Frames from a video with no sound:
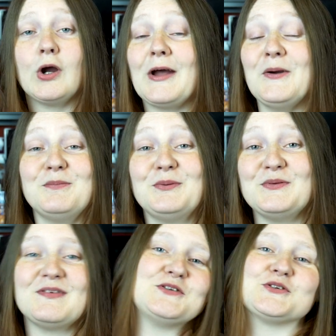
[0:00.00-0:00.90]
I hope
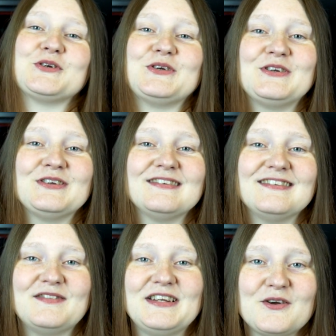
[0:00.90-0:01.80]
you've enjoyed
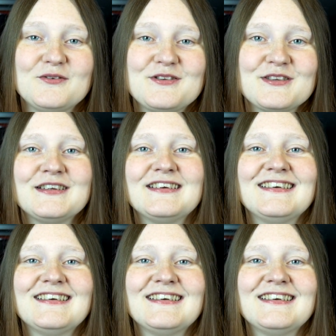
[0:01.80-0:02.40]
the videos